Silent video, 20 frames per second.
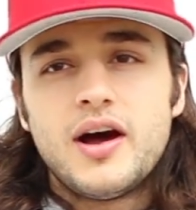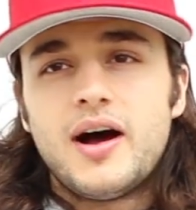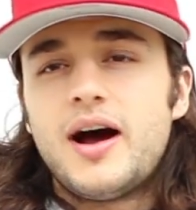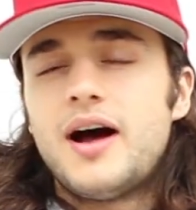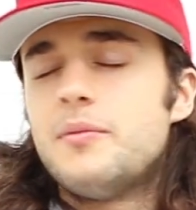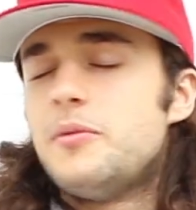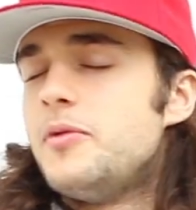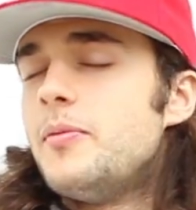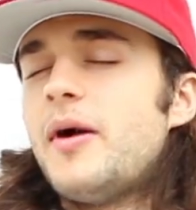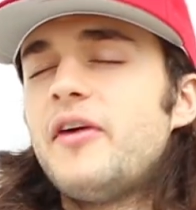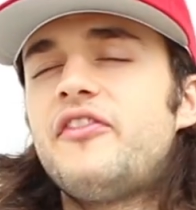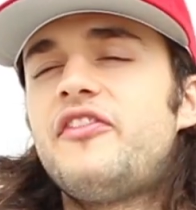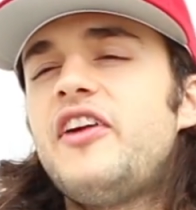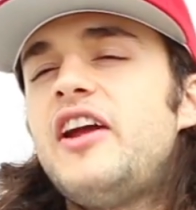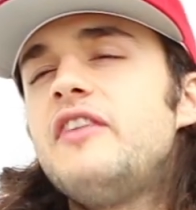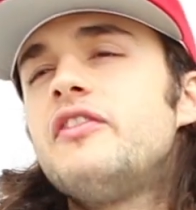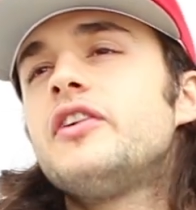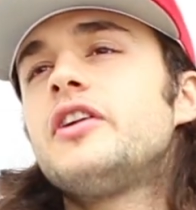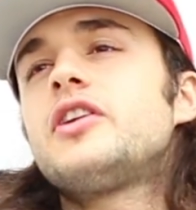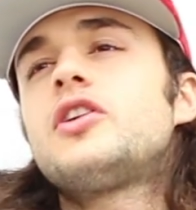I mean, my
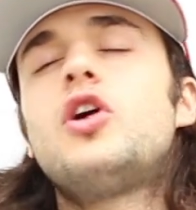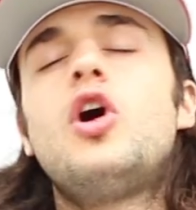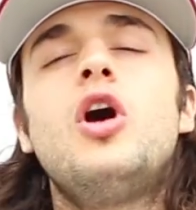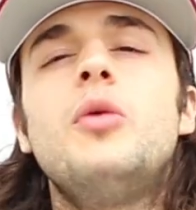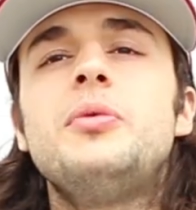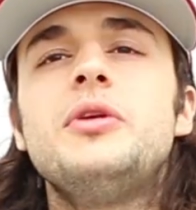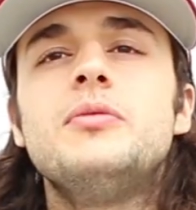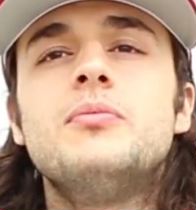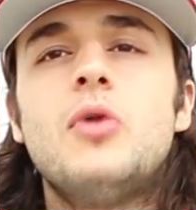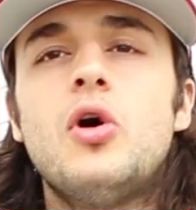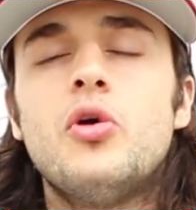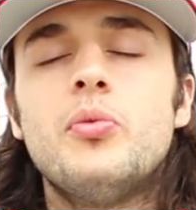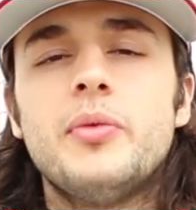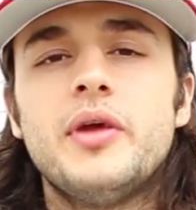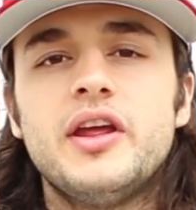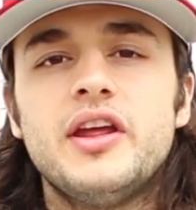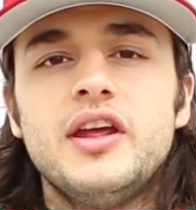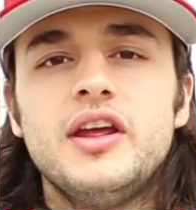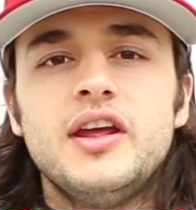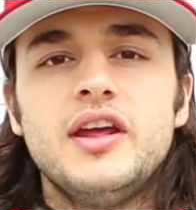favorite Kobe
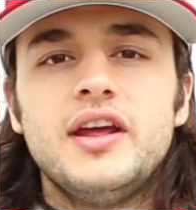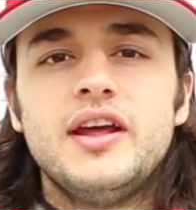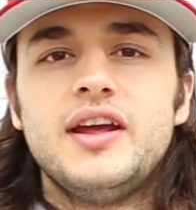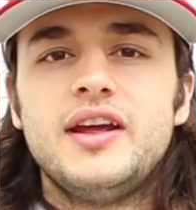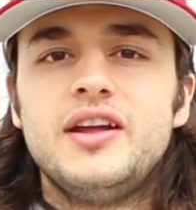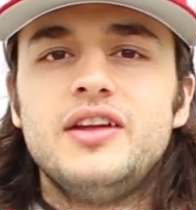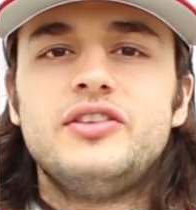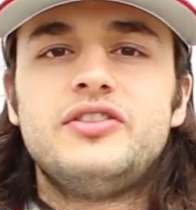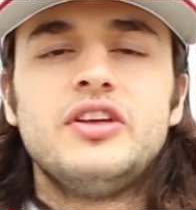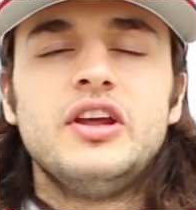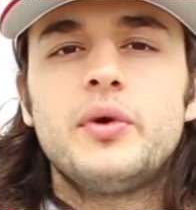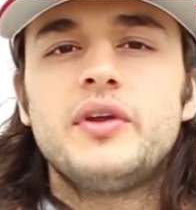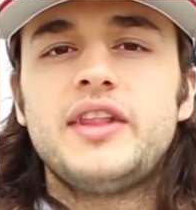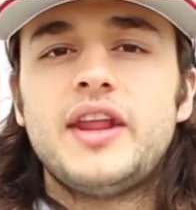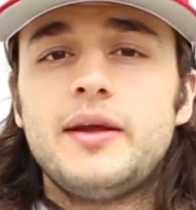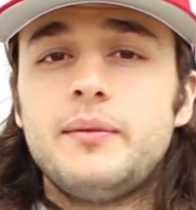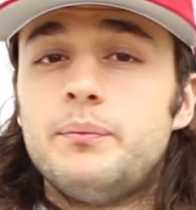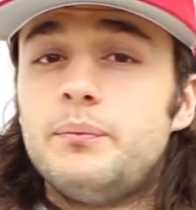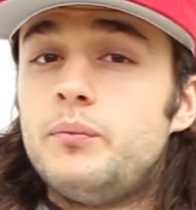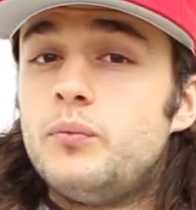moment is when
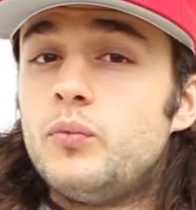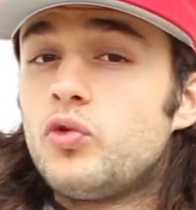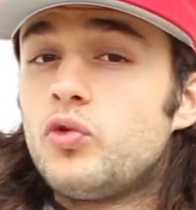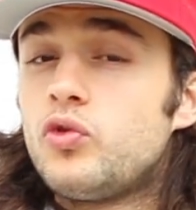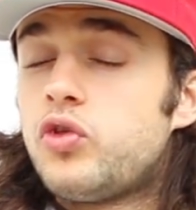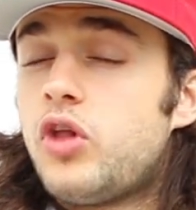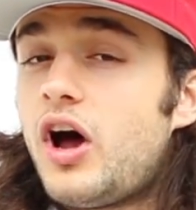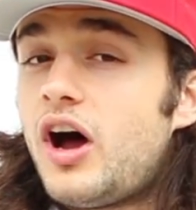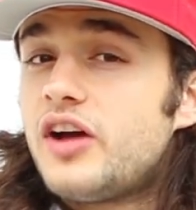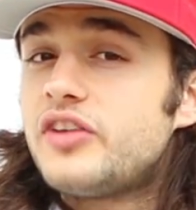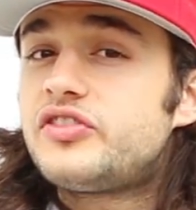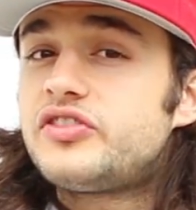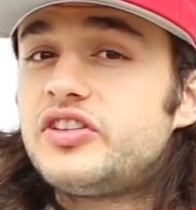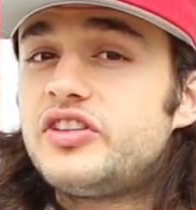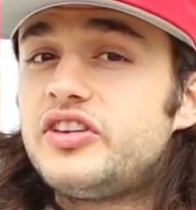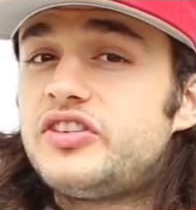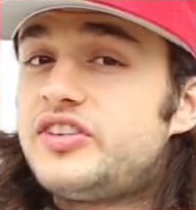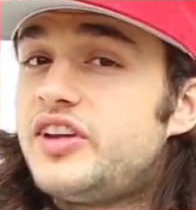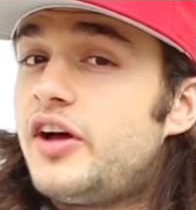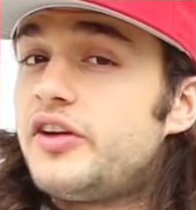they lost
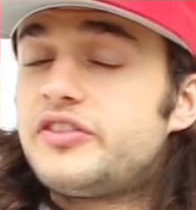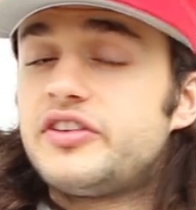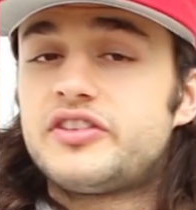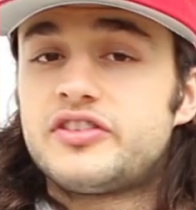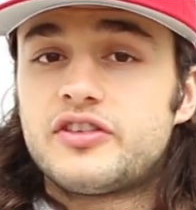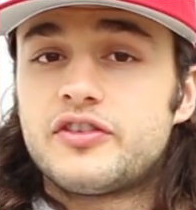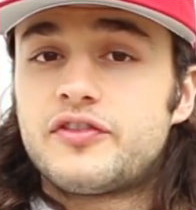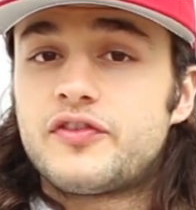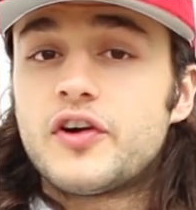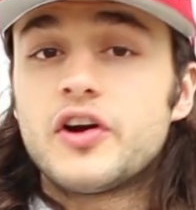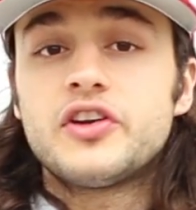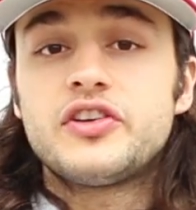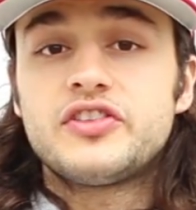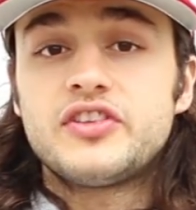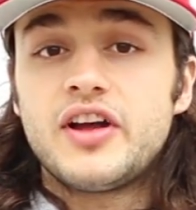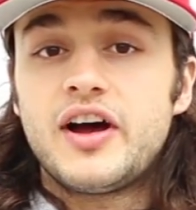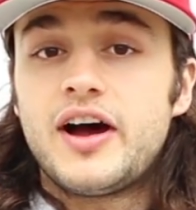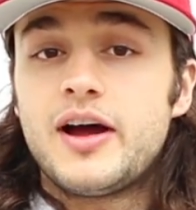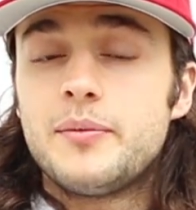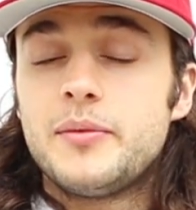the Celtics the first
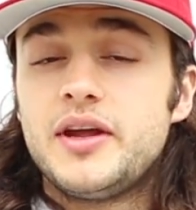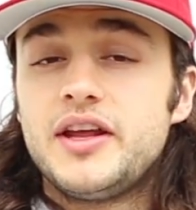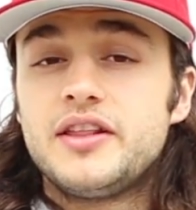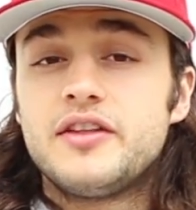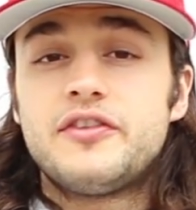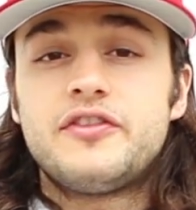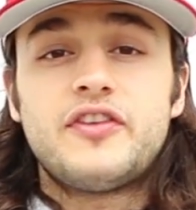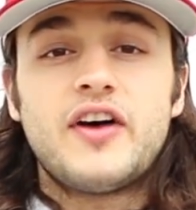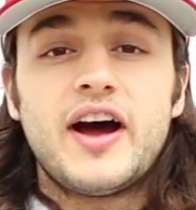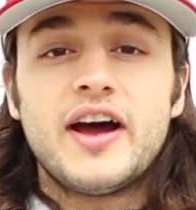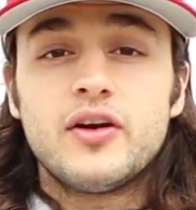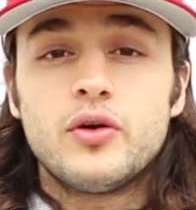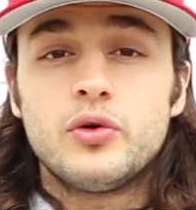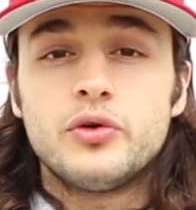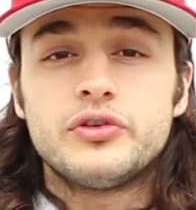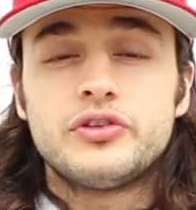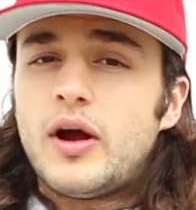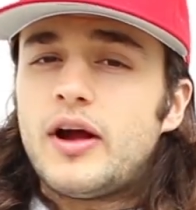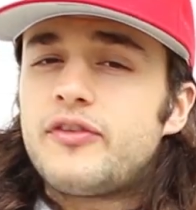time in the finals.